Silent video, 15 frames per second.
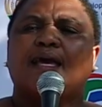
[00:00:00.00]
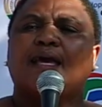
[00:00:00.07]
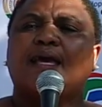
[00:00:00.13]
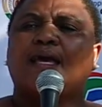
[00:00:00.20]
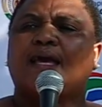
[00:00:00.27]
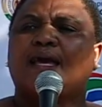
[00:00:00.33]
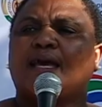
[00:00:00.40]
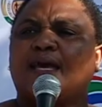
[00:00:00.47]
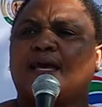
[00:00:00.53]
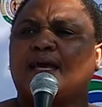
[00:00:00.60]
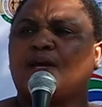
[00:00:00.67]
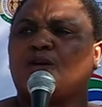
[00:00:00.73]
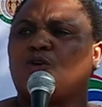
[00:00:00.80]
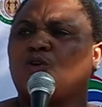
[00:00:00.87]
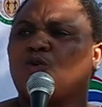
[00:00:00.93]

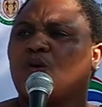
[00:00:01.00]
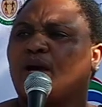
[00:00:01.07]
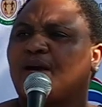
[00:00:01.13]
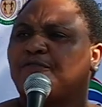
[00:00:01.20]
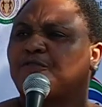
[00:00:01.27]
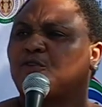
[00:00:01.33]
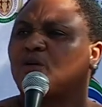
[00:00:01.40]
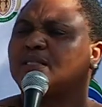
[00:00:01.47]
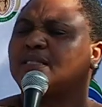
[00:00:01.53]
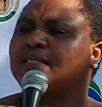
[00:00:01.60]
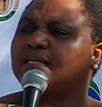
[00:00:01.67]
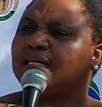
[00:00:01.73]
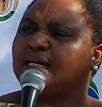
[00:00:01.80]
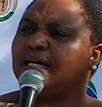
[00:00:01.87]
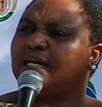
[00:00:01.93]
You have got
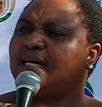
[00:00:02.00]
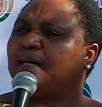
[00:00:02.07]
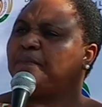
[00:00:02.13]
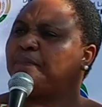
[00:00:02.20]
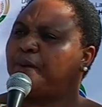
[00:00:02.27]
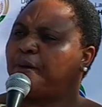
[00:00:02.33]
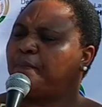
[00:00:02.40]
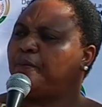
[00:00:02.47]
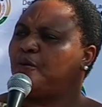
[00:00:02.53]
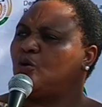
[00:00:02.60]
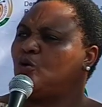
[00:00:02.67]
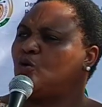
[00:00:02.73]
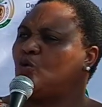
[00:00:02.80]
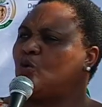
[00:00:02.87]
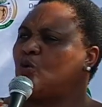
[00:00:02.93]
three people
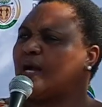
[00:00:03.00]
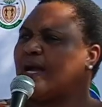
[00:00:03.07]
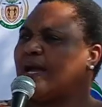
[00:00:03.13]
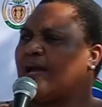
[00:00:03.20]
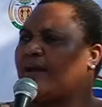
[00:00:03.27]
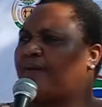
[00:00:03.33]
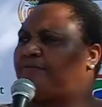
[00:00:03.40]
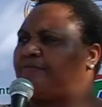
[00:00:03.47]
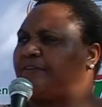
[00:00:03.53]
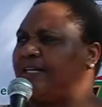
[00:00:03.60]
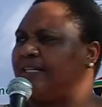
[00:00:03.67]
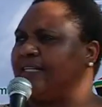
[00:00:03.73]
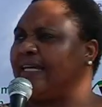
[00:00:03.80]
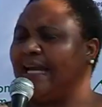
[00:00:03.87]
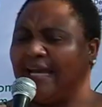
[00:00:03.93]
who are very